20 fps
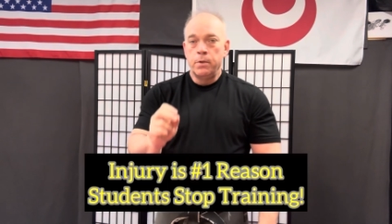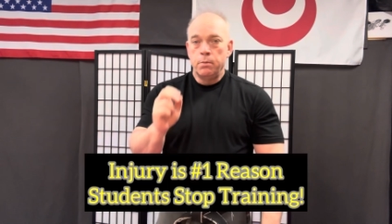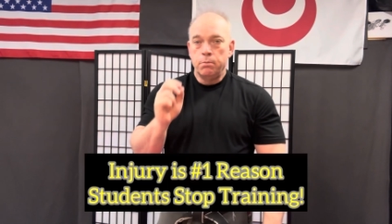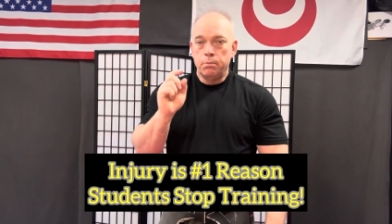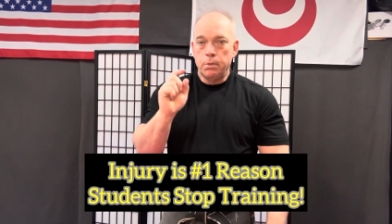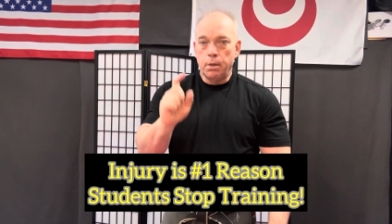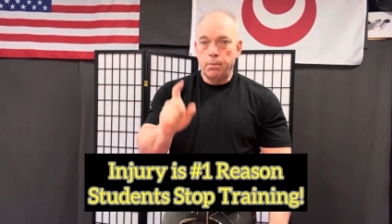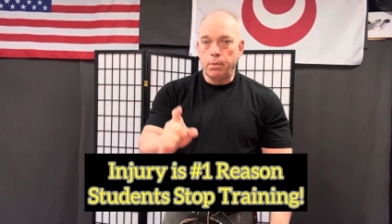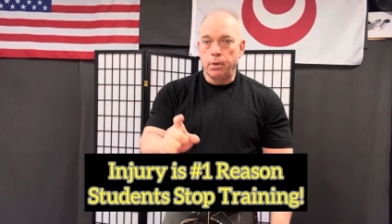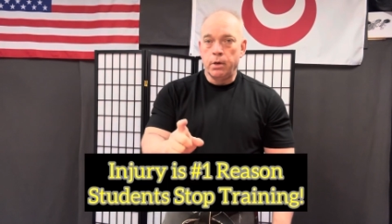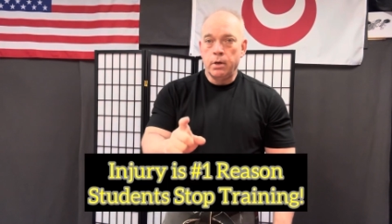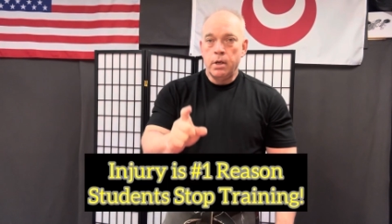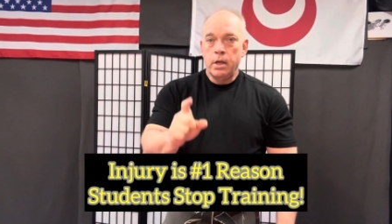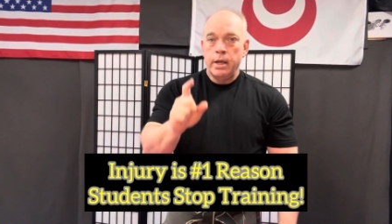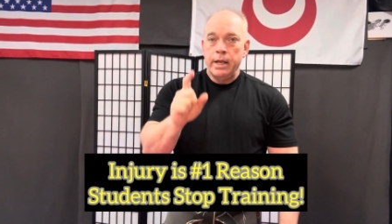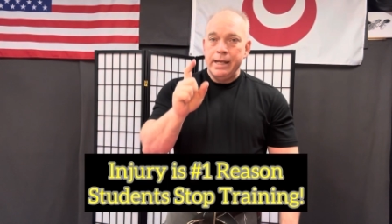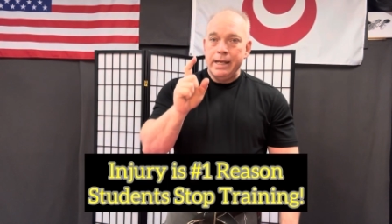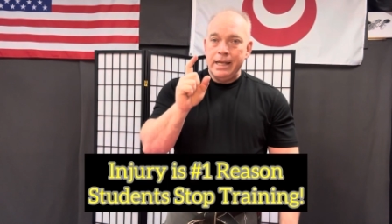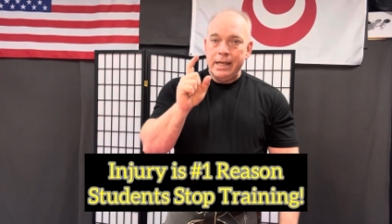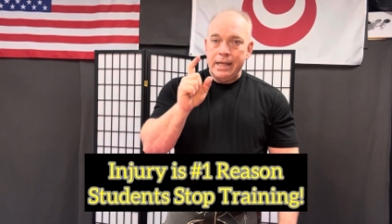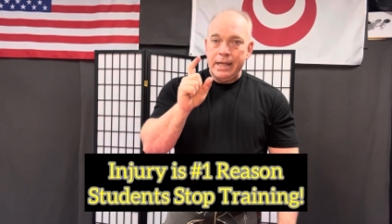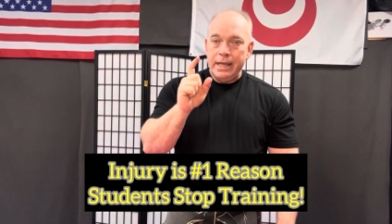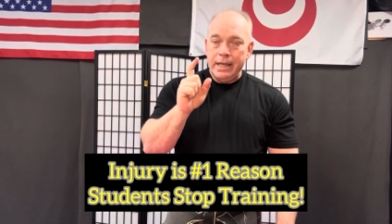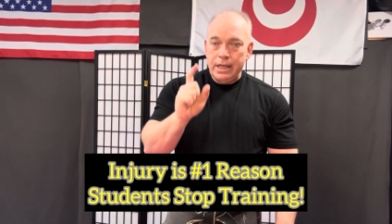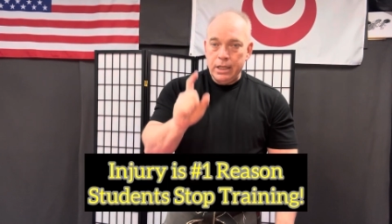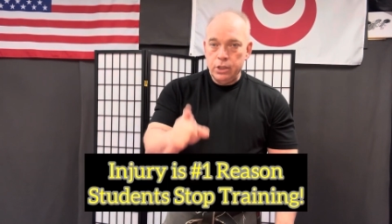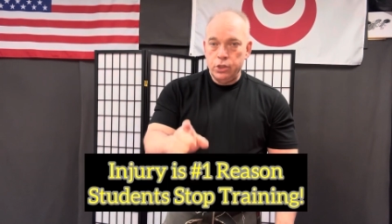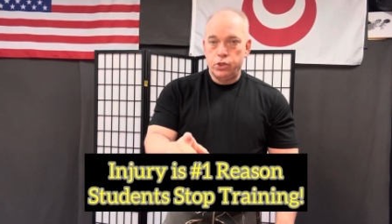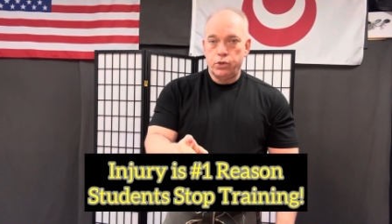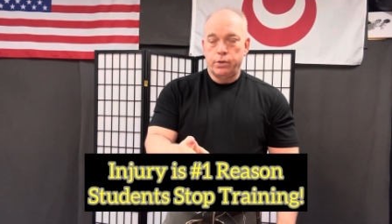Remember,
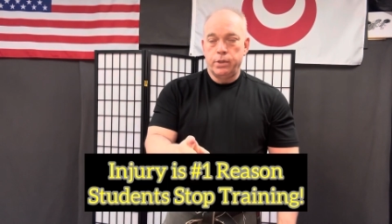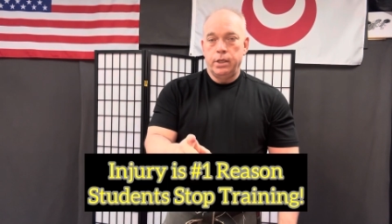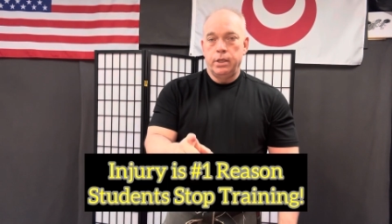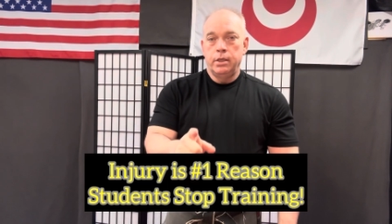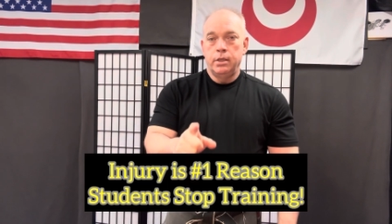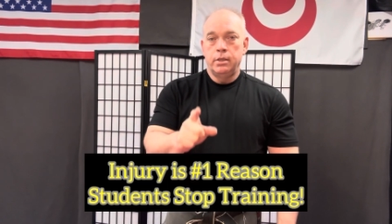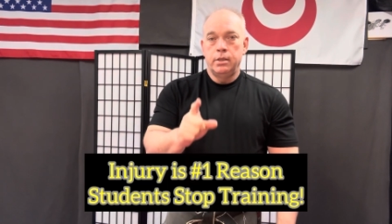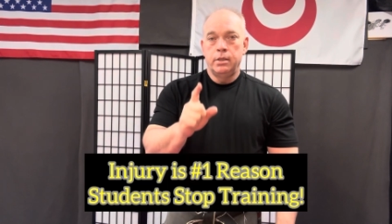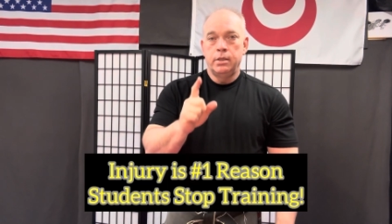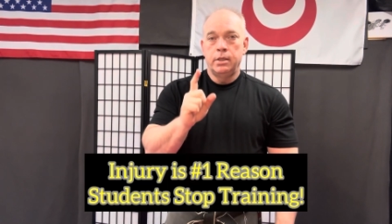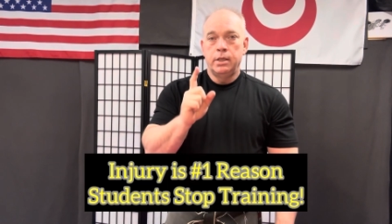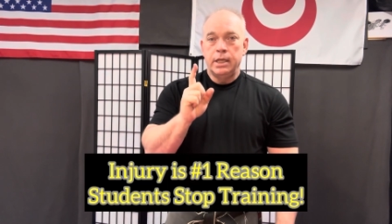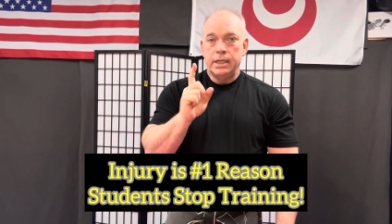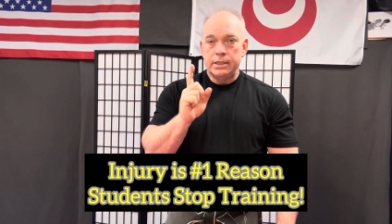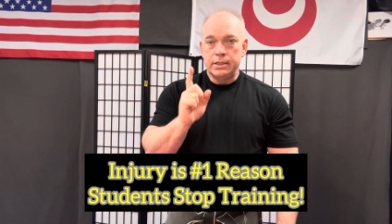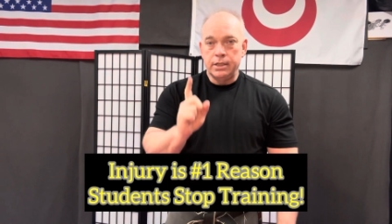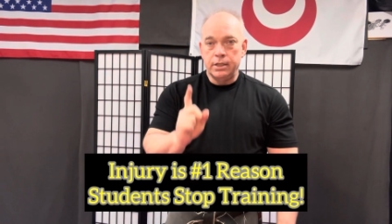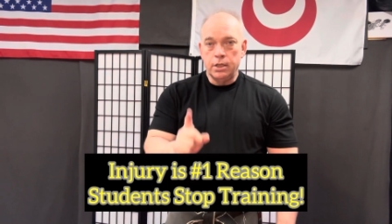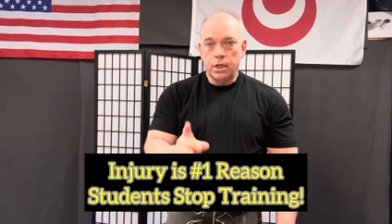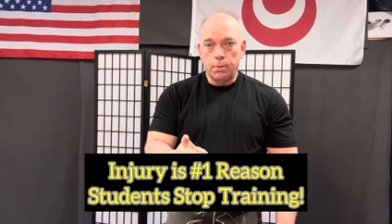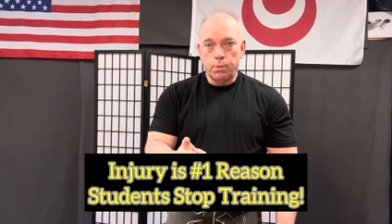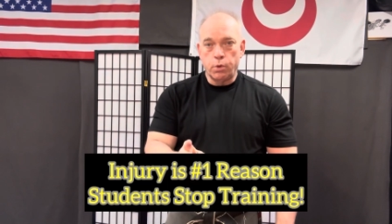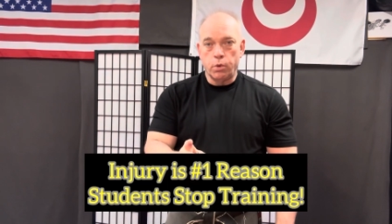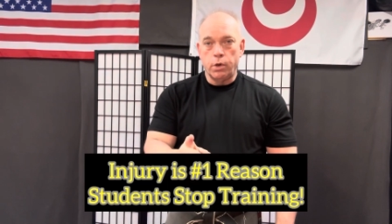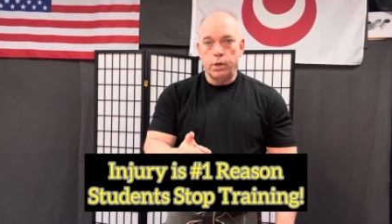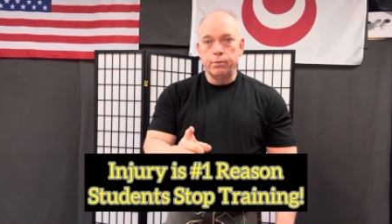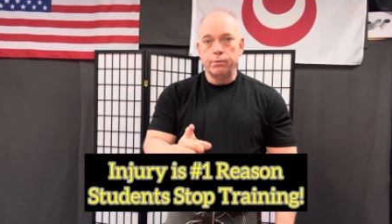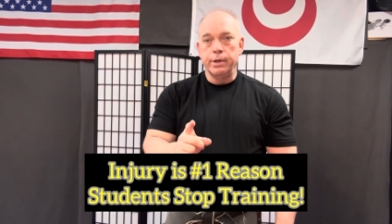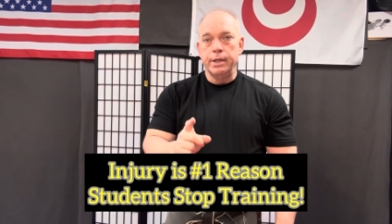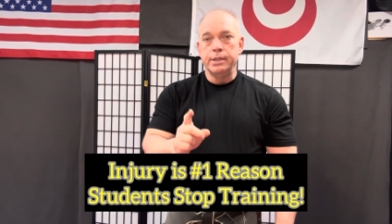injury is the number
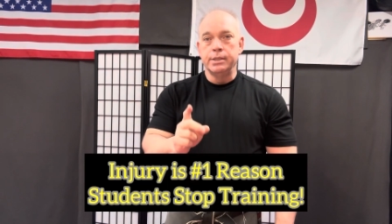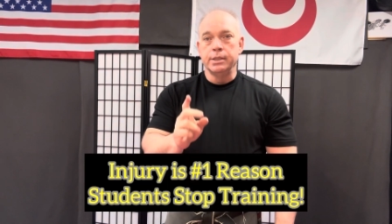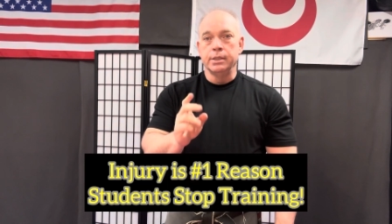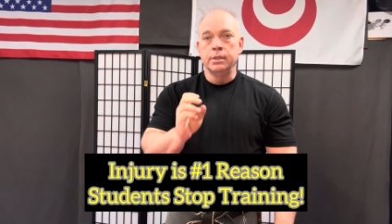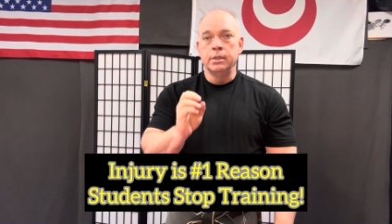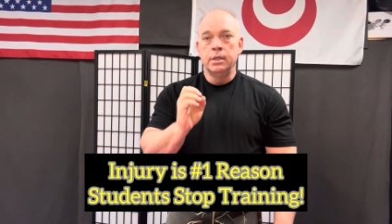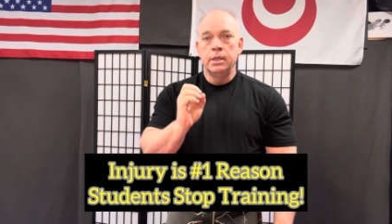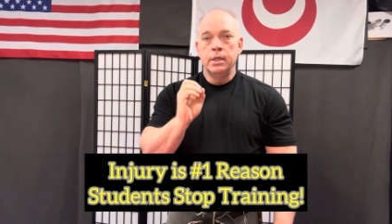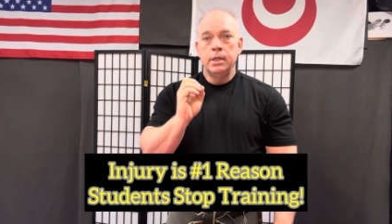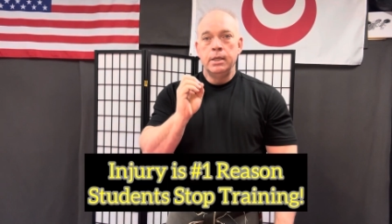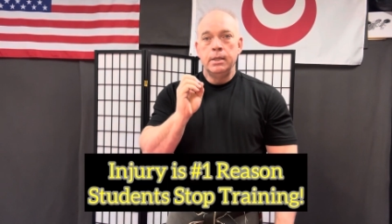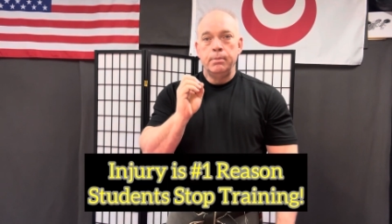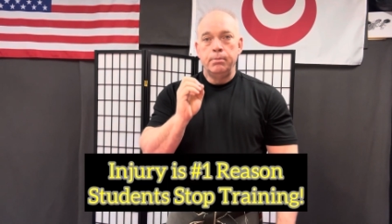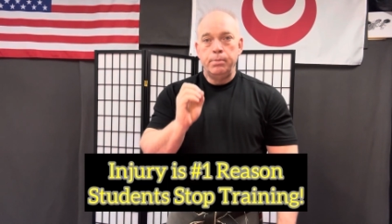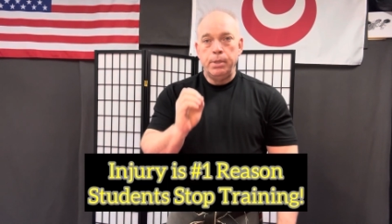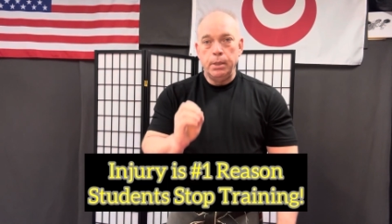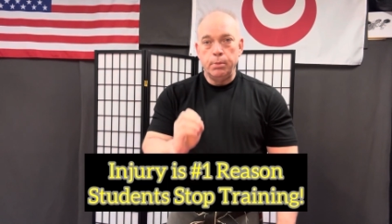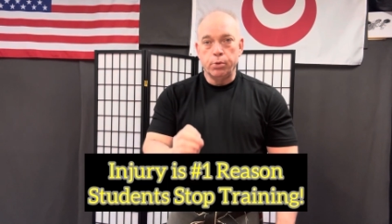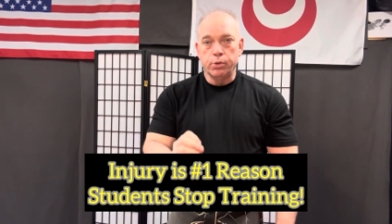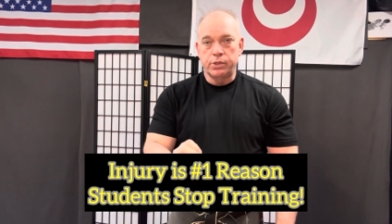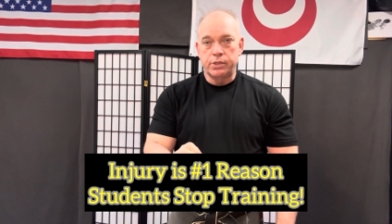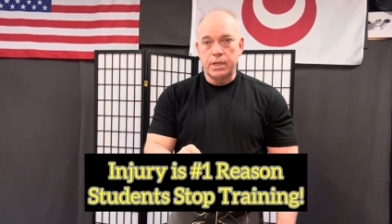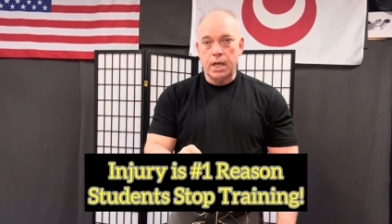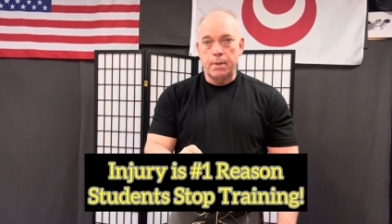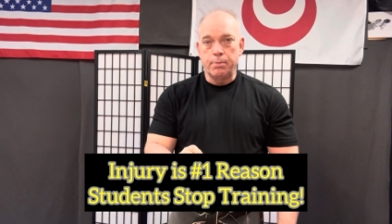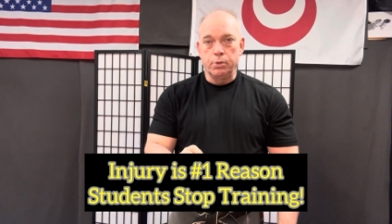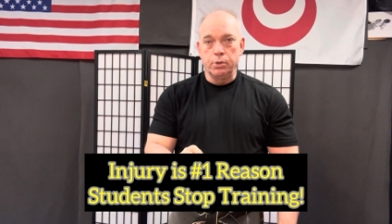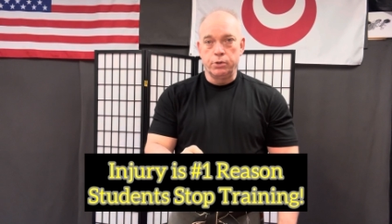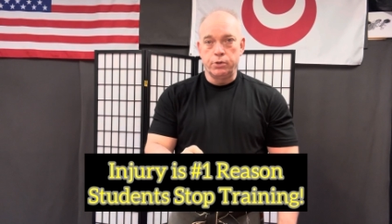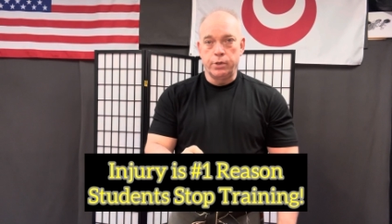one reason people
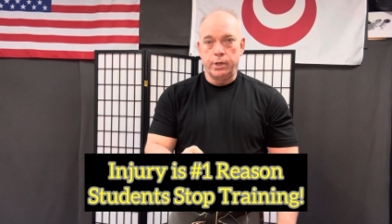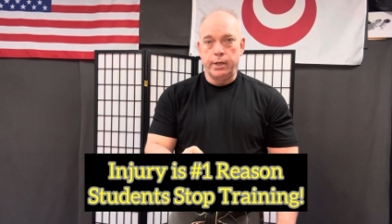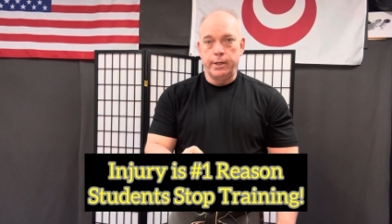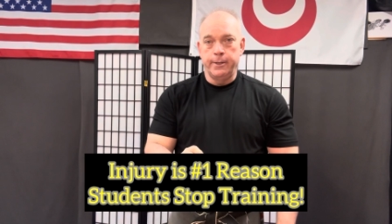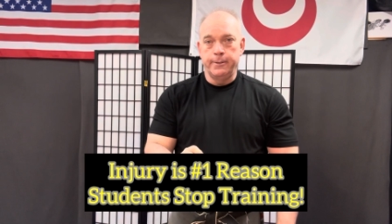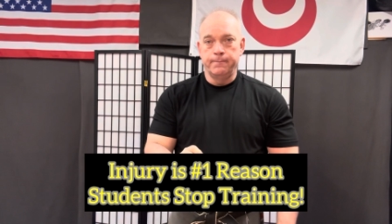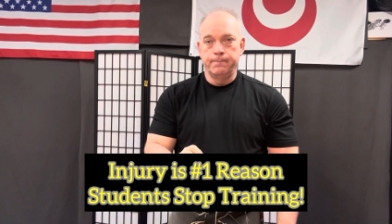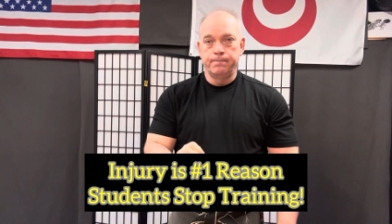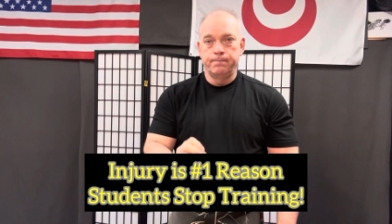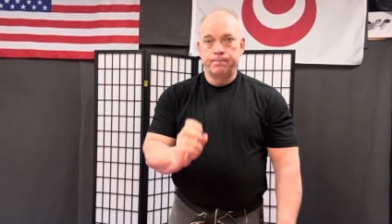stop their training.